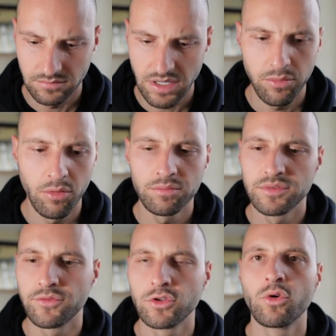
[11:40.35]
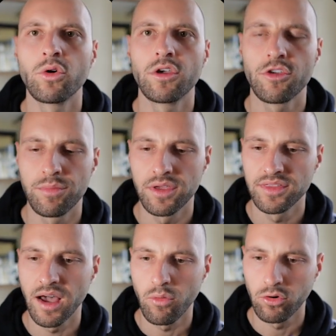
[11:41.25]
And boom, the video is being
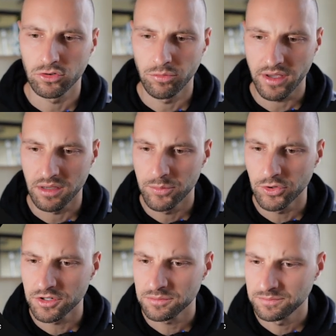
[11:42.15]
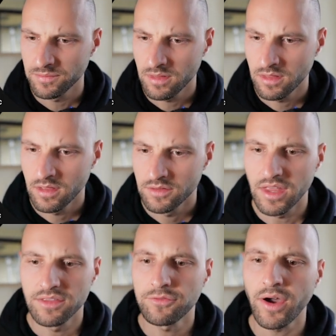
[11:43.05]
downloaded on my computer.
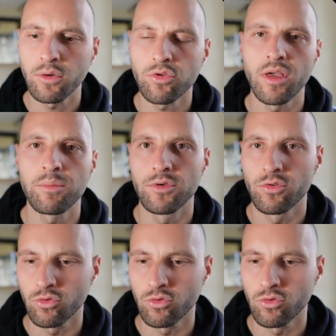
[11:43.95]
Then the final step is to